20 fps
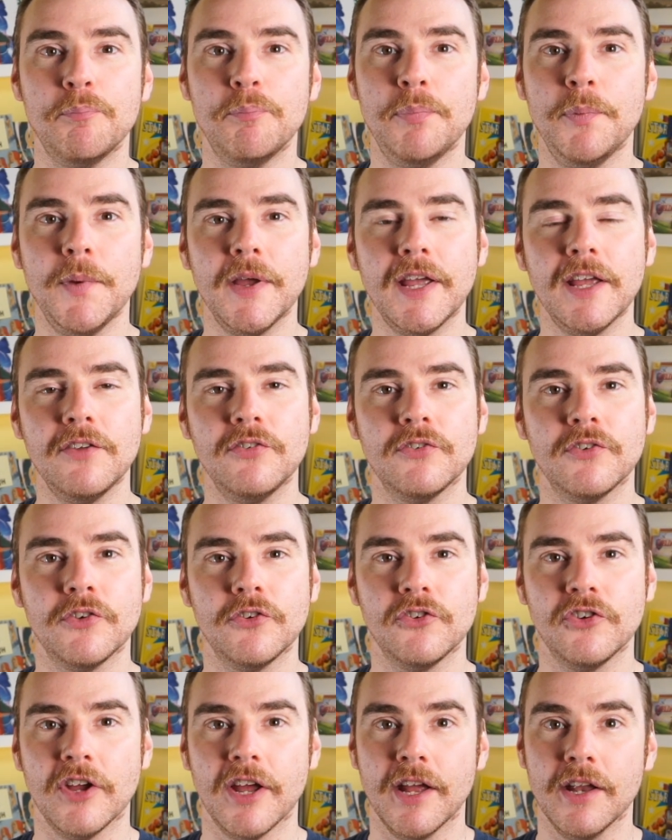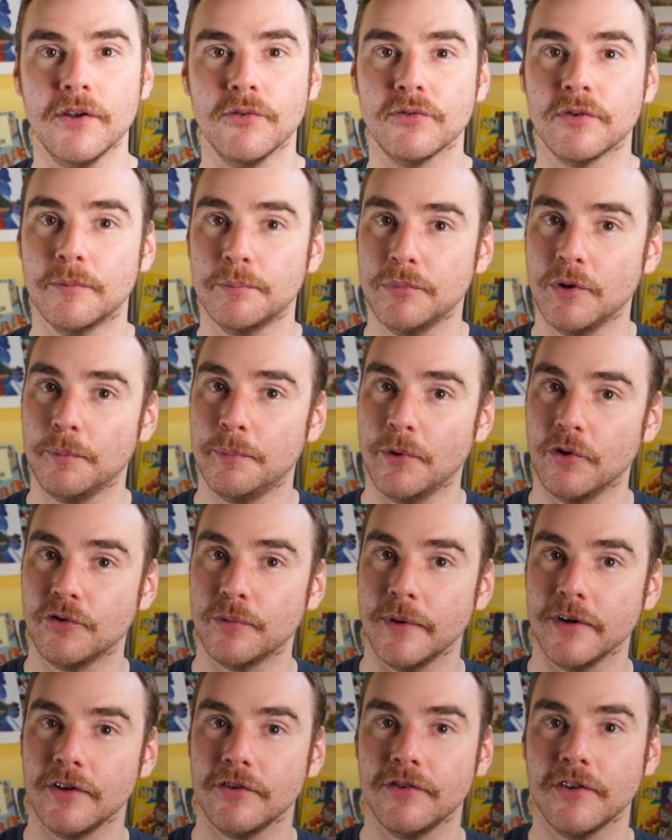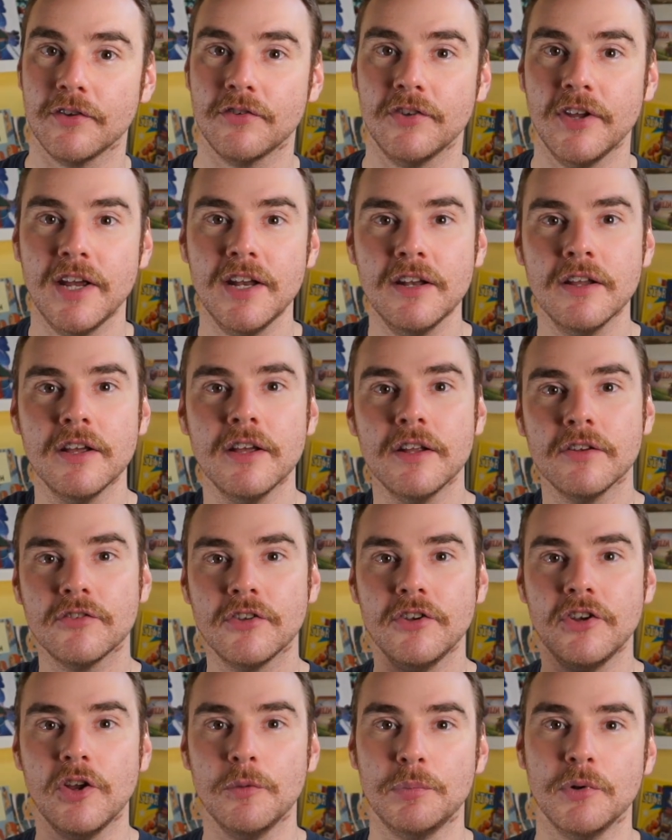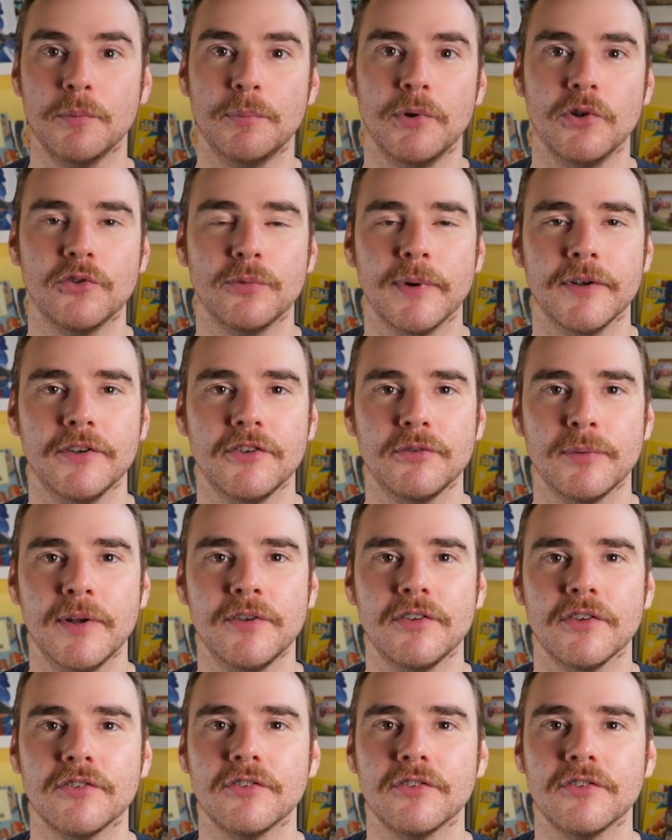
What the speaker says: biggest change from Blood Bowl 2016 to New Blood Bowl 2020,